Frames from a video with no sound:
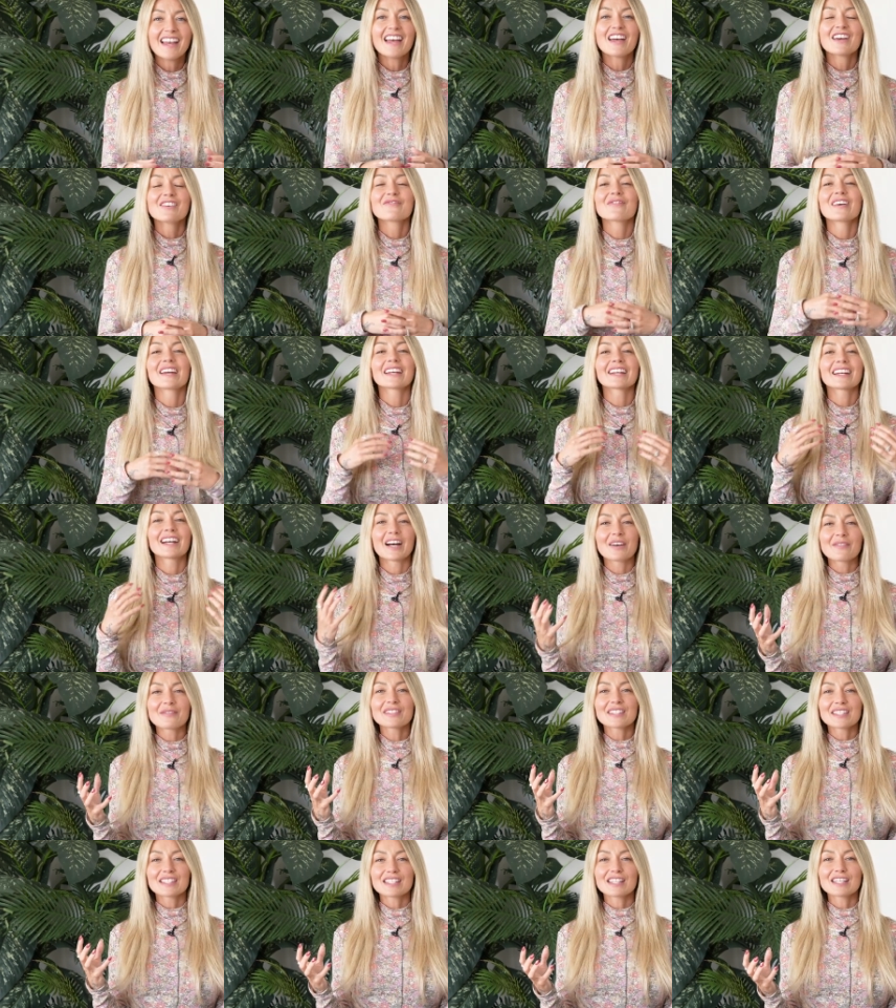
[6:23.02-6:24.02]
When it
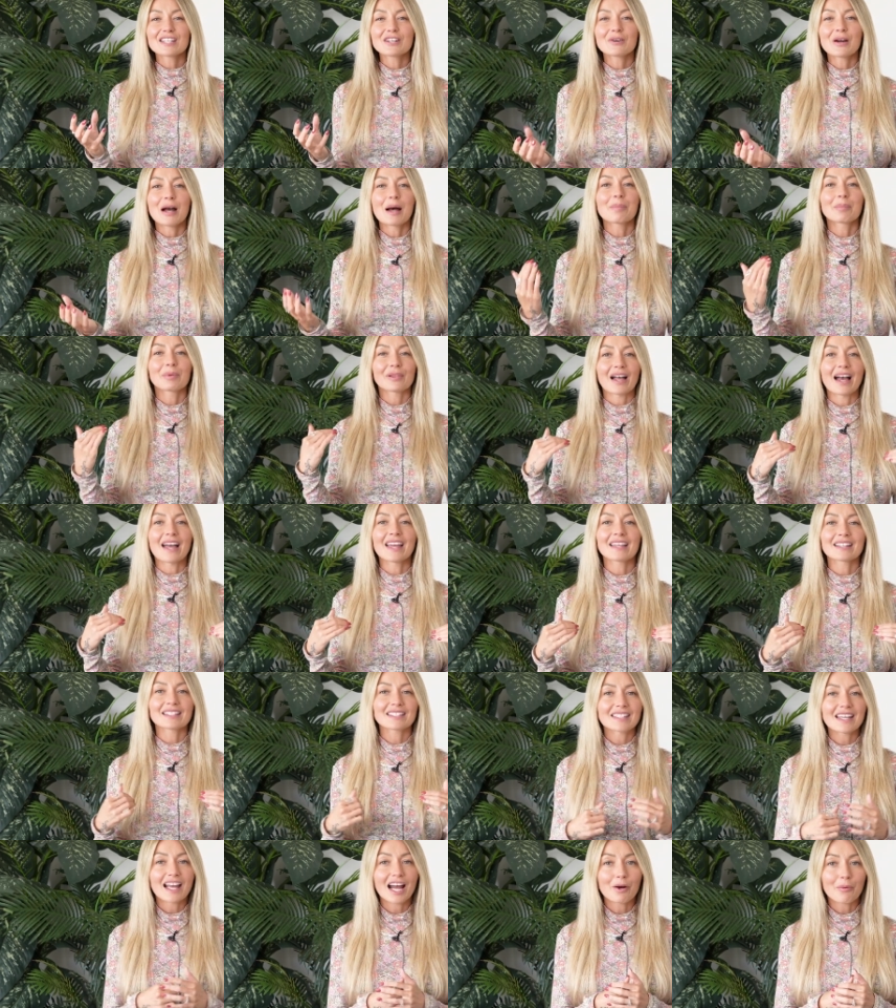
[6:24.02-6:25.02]
comes to
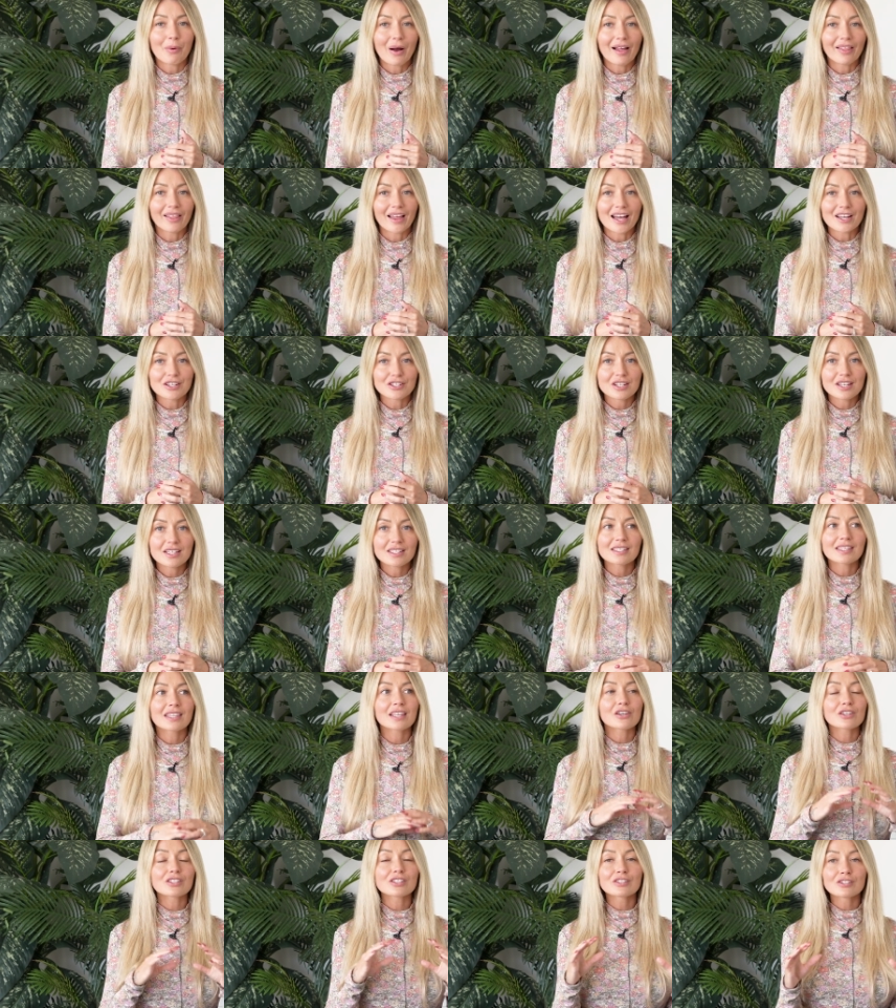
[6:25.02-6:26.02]
applying DIY lashes,
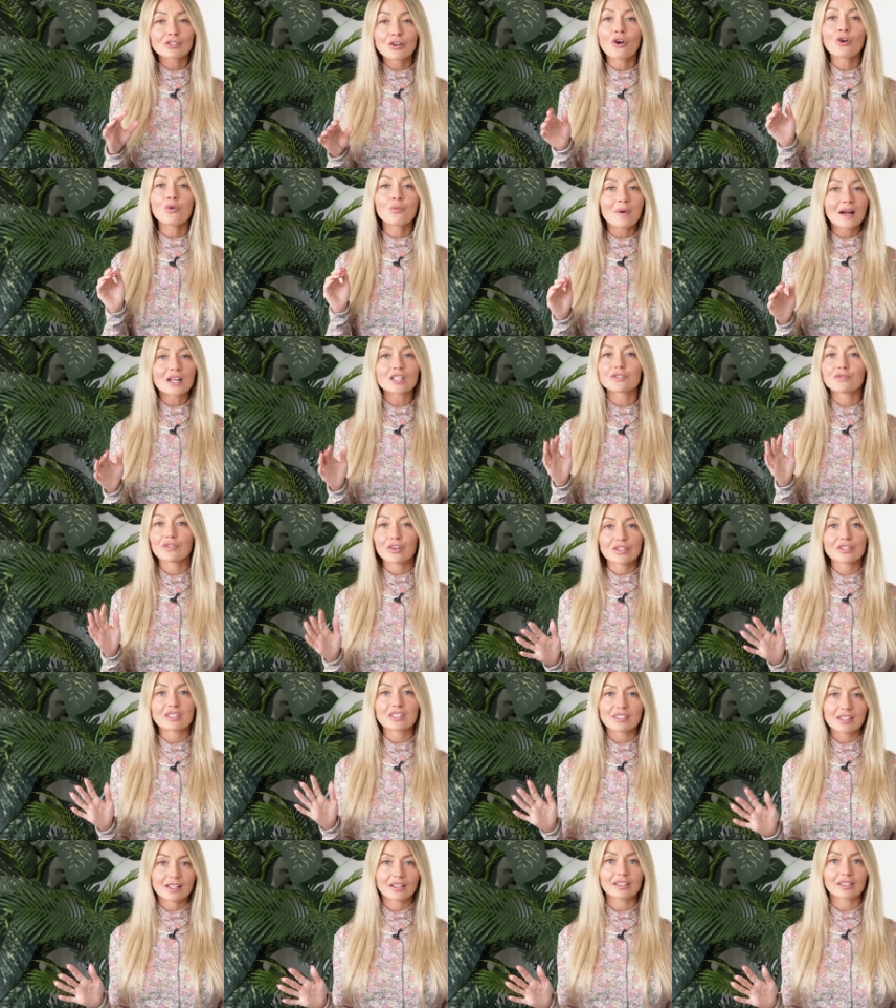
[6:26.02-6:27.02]
there's so much
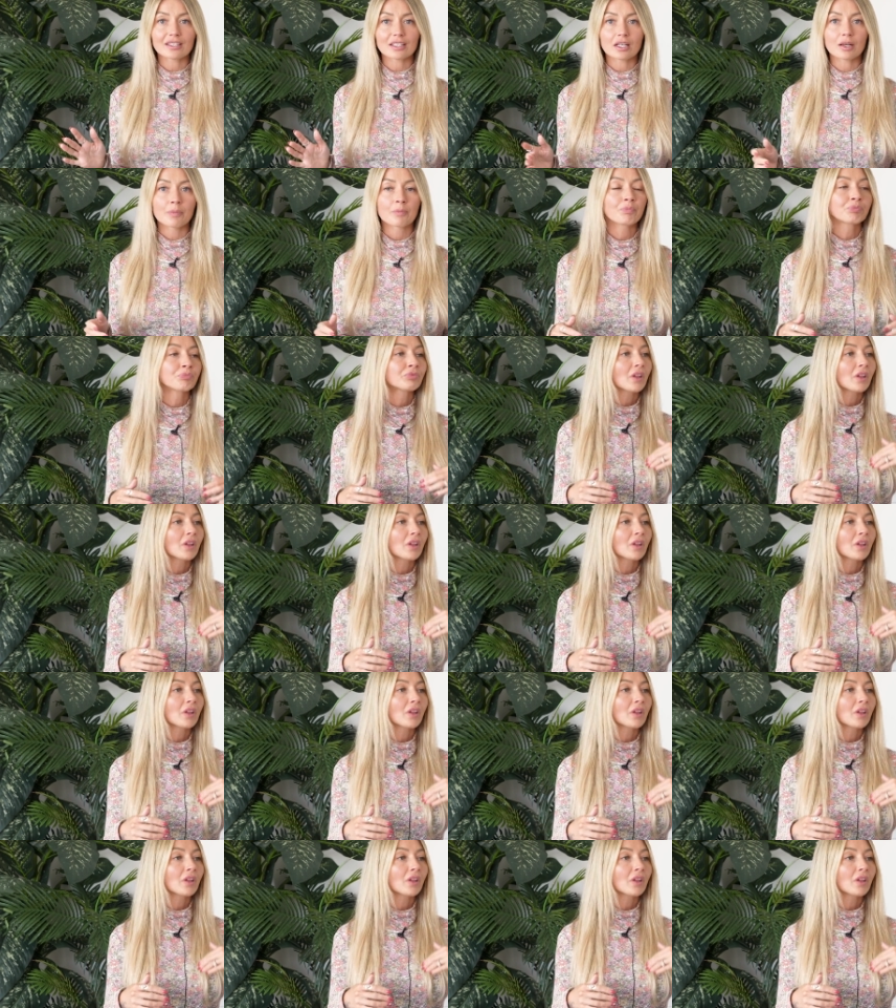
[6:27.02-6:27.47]
versatility.